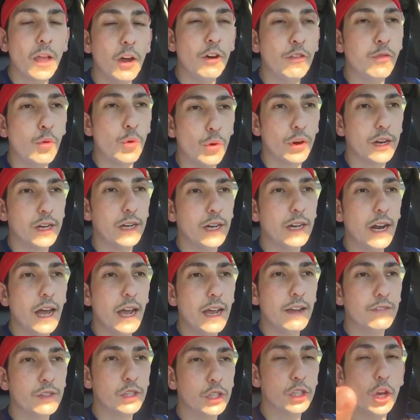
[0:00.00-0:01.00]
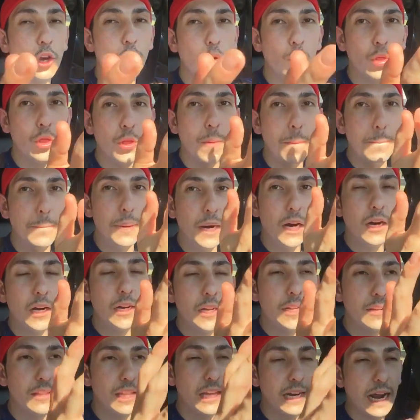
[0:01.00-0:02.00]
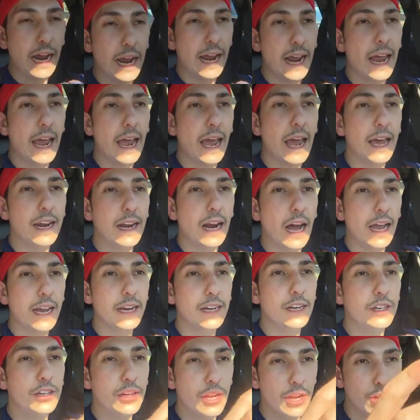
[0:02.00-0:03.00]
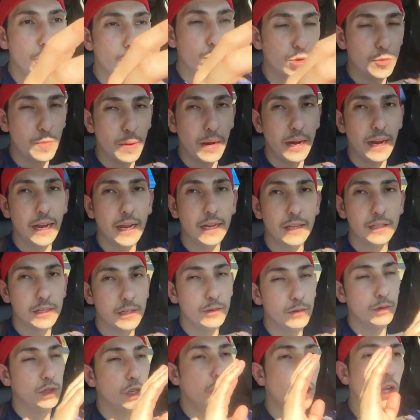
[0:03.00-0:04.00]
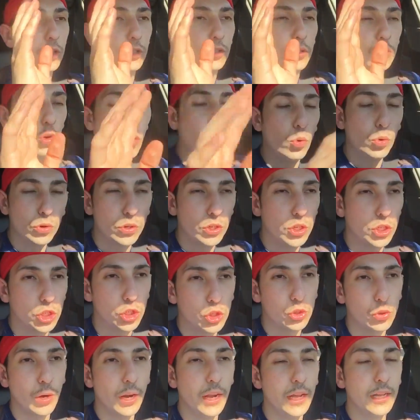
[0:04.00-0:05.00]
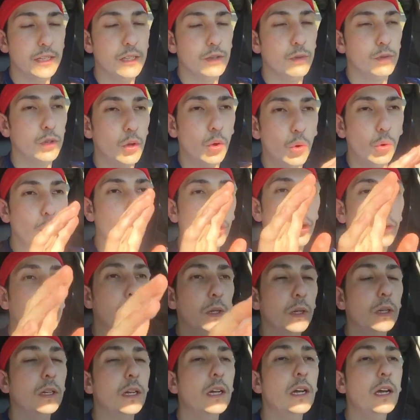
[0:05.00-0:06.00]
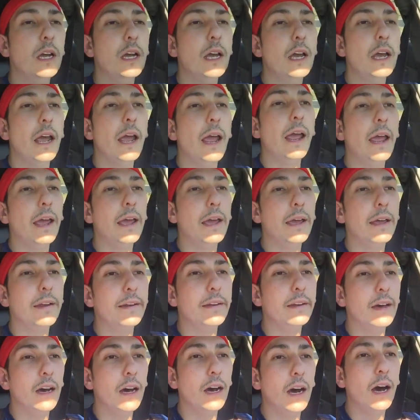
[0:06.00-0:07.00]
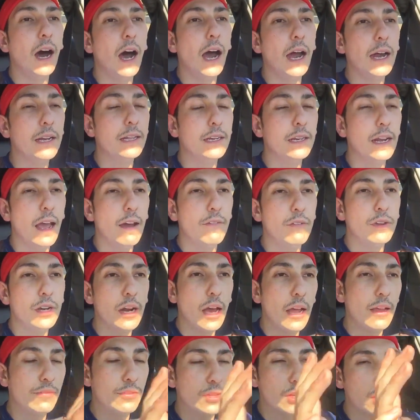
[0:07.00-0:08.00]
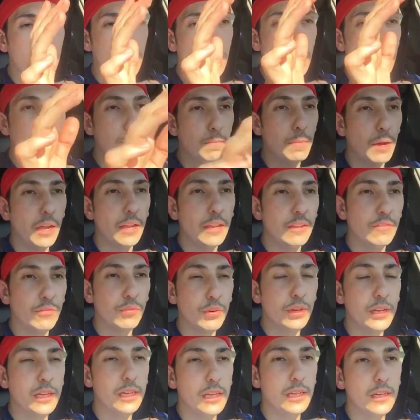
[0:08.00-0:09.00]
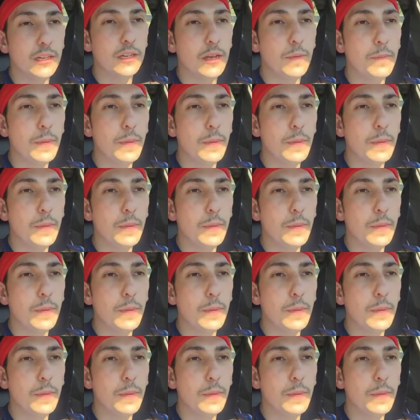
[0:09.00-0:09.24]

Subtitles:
a fork and a knife. So the bun that I had to tear it with my hands, and it was all torn to shreds. It was horrible. And I didn't have a knife to cut my freaking